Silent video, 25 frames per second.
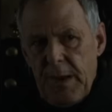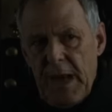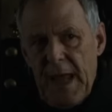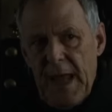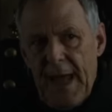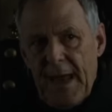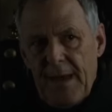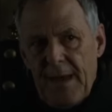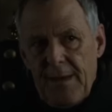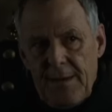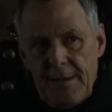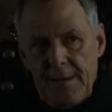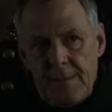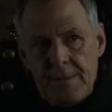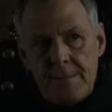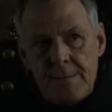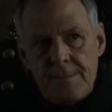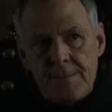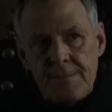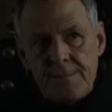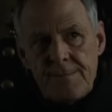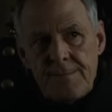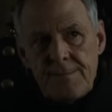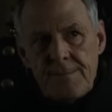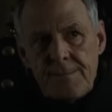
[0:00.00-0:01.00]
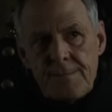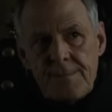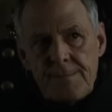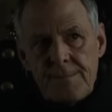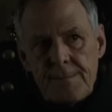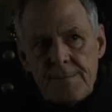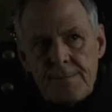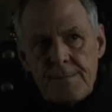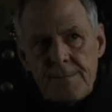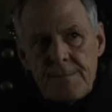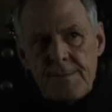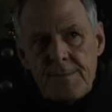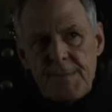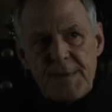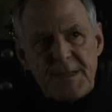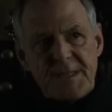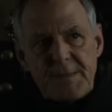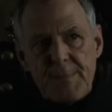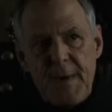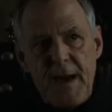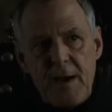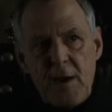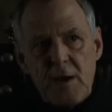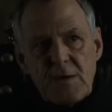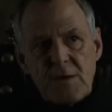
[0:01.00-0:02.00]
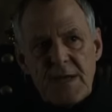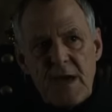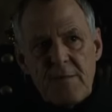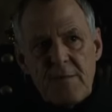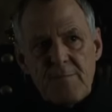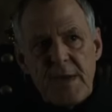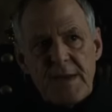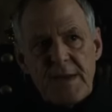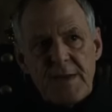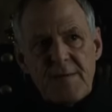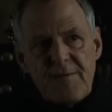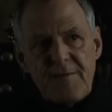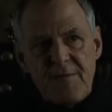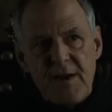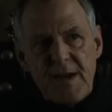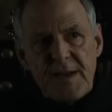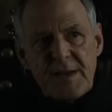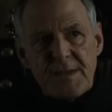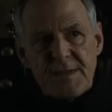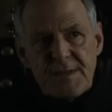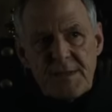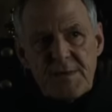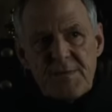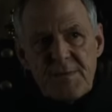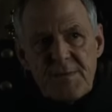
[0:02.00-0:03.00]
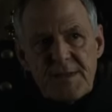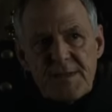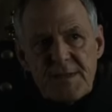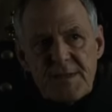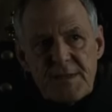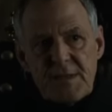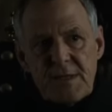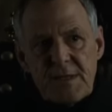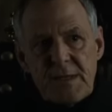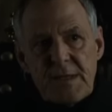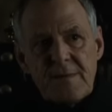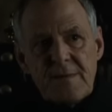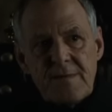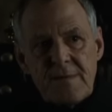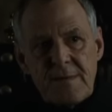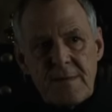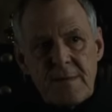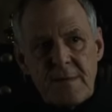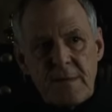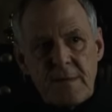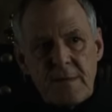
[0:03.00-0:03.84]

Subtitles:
as planned, the Sparrows have many friends in this city.